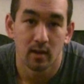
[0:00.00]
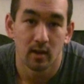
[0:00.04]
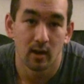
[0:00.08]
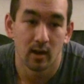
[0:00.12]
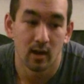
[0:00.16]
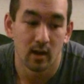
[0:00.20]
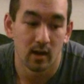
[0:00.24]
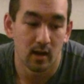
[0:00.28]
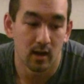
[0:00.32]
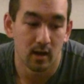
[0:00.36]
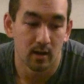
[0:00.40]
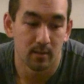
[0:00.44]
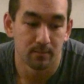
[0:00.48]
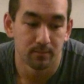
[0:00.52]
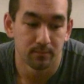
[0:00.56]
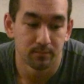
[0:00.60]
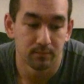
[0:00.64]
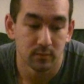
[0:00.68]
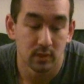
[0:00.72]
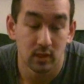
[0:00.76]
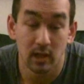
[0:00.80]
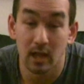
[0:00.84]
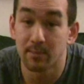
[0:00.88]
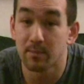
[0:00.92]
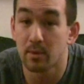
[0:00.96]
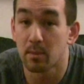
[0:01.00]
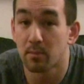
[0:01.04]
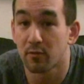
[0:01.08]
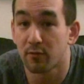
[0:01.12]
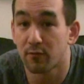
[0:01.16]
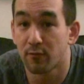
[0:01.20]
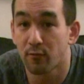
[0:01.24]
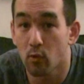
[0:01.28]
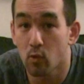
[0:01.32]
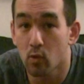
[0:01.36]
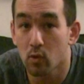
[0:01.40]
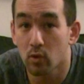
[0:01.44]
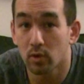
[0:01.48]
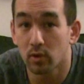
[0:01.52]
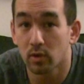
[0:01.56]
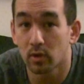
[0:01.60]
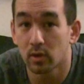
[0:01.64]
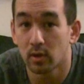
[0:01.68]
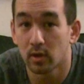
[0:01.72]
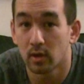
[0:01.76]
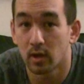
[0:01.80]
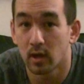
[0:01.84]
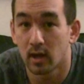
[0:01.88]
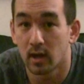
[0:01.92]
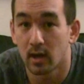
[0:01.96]
Claim number
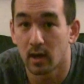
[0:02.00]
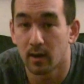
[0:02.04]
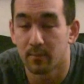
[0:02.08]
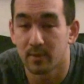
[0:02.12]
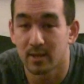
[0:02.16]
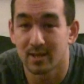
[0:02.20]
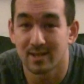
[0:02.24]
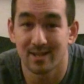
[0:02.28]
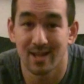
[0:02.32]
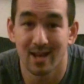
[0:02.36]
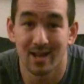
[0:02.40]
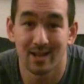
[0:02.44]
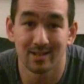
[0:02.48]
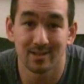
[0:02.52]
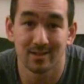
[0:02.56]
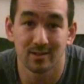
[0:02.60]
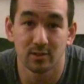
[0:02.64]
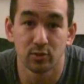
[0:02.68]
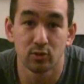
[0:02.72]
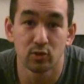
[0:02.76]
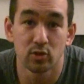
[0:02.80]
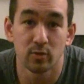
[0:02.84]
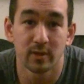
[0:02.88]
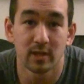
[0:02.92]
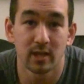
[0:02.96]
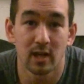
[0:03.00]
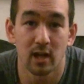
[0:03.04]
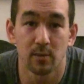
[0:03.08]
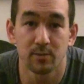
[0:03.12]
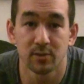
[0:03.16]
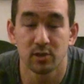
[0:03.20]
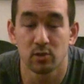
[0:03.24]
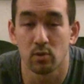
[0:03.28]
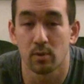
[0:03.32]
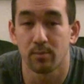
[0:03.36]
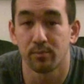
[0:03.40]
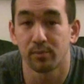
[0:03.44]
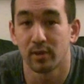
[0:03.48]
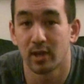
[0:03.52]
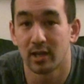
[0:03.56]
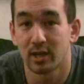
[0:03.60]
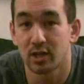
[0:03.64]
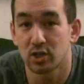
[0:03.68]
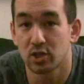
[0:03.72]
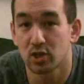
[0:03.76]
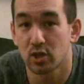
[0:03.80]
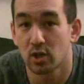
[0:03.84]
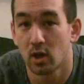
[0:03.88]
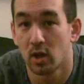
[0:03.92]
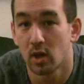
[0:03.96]
four is that glutamine helps to
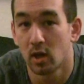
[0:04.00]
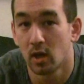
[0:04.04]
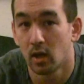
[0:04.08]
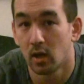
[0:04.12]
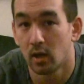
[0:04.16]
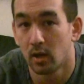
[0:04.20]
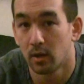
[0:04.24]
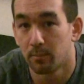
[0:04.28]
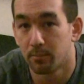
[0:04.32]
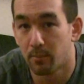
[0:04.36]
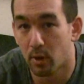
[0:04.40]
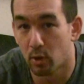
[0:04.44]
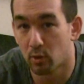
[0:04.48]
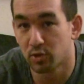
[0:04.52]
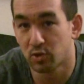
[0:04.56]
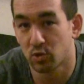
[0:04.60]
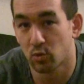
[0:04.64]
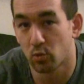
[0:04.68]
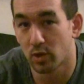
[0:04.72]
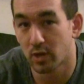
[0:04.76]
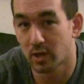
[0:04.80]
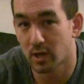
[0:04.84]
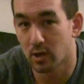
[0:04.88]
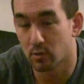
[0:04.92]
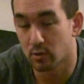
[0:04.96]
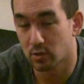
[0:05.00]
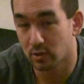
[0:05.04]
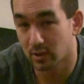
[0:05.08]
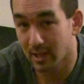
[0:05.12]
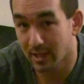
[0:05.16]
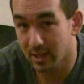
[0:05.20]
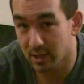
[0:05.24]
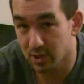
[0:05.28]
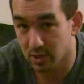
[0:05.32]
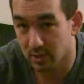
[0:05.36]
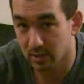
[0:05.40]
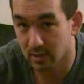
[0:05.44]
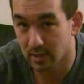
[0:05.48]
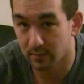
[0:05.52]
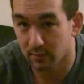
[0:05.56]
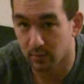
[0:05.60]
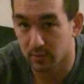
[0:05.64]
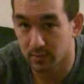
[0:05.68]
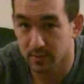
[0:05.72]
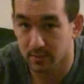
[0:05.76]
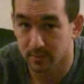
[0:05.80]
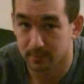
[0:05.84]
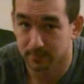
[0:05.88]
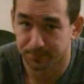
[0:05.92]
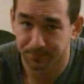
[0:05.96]
replenish post-workout glycogen
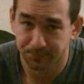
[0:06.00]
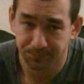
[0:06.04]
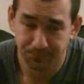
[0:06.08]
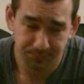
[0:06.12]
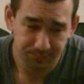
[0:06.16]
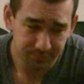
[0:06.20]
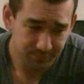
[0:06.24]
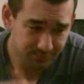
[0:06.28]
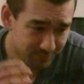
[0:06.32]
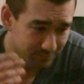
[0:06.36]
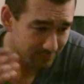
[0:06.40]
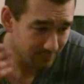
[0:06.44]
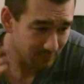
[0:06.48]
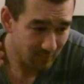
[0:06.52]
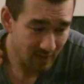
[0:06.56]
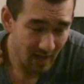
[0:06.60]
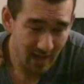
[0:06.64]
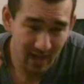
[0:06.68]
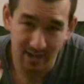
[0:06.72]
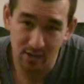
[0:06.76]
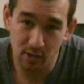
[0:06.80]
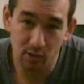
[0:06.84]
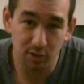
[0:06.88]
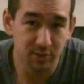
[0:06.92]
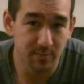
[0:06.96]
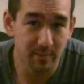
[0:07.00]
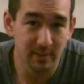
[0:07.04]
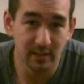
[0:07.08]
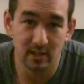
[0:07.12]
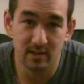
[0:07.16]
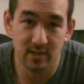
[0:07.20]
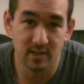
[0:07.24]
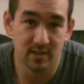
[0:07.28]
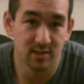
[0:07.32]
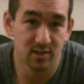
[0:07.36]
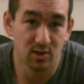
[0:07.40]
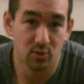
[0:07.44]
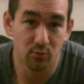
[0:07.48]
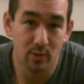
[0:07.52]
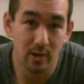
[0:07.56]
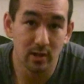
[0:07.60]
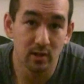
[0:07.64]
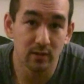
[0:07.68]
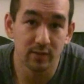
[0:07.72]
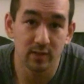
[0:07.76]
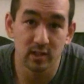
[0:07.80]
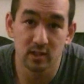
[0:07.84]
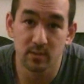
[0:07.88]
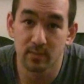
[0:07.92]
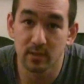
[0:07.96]
levels. And ultimately this is
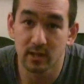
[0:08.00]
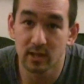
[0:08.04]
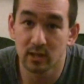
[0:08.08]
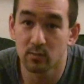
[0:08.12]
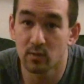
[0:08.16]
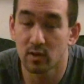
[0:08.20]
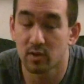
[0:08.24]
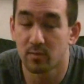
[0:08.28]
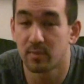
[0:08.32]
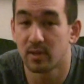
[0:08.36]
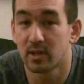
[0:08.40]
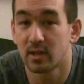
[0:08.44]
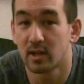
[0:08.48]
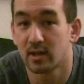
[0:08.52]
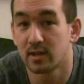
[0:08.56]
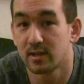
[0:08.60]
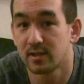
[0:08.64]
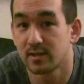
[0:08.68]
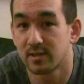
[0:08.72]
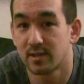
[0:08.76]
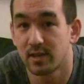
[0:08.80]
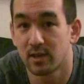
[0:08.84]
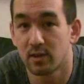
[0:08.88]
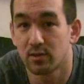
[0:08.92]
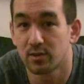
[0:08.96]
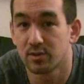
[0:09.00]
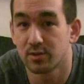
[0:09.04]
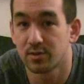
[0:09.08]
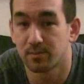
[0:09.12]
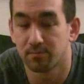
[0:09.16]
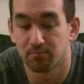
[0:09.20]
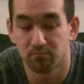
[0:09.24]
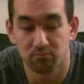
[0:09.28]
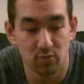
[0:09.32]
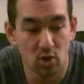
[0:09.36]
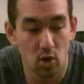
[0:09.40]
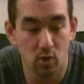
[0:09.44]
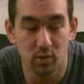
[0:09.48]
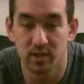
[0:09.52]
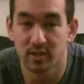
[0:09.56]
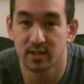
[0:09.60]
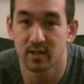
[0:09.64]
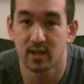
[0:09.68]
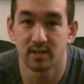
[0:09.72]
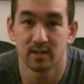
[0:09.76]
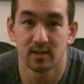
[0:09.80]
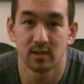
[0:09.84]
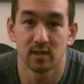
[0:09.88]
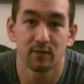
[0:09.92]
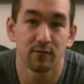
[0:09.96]
irrelevant to begin with, because there's no
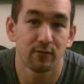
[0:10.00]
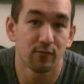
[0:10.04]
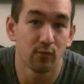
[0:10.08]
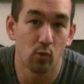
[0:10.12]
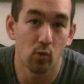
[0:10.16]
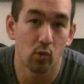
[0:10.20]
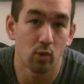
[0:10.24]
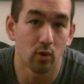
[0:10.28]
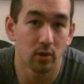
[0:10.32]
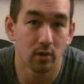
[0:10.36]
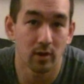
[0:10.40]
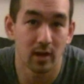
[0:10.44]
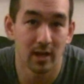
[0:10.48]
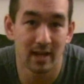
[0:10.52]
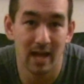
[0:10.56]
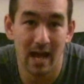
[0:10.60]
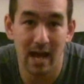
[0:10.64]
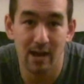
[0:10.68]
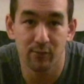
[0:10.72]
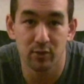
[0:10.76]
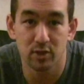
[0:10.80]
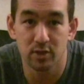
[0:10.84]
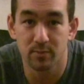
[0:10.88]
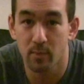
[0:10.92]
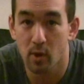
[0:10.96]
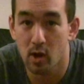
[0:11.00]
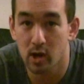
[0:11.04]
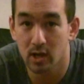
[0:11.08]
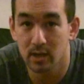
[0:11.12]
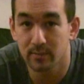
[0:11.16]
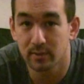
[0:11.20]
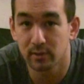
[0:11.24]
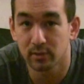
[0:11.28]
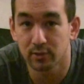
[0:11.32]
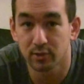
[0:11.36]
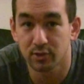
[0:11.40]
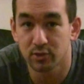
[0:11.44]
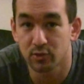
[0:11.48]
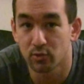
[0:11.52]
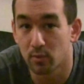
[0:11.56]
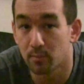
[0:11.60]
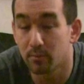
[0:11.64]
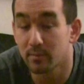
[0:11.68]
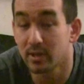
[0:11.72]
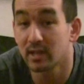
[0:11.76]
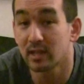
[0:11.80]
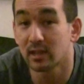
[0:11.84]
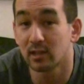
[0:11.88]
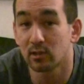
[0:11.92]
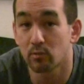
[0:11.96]
necessity for an average bodybuilder to
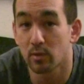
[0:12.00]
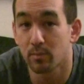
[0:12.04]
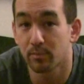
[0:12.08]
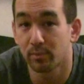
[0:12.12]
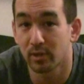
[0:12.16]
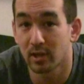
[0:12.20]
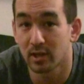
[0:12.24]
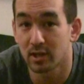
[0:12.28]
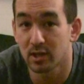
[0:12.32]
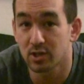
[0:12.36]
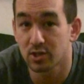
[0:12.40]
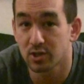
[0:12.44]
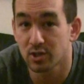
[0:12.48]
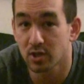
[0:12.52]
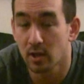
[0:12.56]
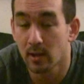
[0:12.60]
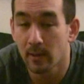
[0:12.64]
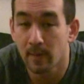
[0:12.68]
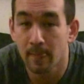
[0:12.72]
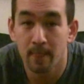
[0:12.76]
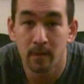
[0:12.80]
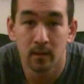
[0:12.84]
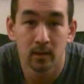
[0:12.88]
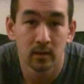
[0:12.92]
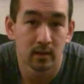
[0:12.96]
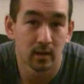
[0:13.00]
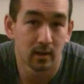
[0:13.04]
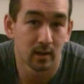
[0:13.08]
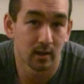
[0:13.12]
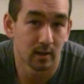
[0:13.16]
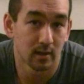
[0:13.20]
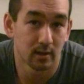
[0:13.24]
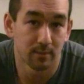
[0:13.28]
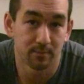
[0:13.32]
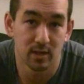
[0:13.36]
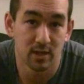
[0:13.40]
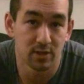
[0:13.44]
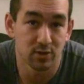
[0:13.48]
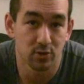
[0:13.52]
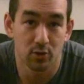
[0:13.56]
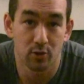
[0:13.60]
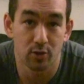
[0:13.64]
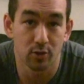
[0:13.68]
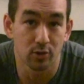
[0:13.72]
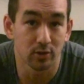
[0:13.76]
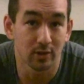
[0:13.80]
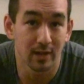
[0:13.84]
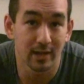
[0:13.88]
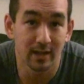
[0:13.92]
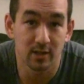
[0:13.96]
immediately replenish his or
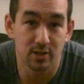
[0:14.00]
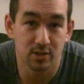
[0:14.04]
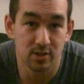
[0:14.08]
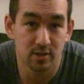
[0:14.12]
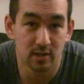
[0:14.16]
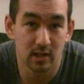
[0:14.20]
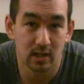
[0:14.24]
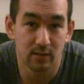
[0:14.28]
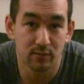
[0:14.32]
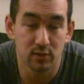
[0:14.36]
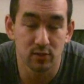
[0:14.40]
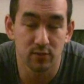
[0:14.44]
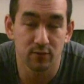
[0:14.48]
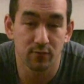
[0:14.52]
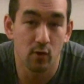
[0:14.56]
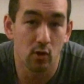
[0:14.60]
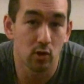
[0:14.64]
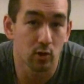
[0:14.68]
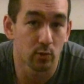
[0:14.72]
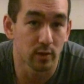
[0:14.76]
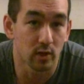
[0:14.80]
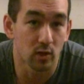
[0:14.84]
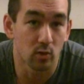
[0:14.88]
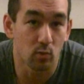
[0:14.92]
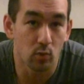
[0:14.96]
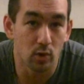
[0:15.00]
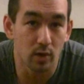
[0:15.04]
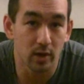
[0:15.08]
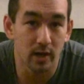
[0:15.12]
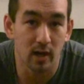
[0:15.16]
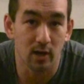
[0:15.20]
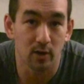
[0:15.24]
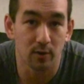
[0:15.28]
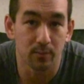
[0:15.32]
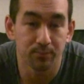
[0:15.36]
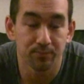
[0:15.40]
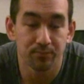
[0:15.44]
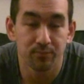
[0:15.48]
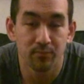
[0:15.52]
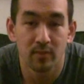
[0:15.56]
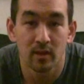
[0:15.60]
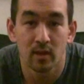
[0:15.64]
her glycogen levels following a workout.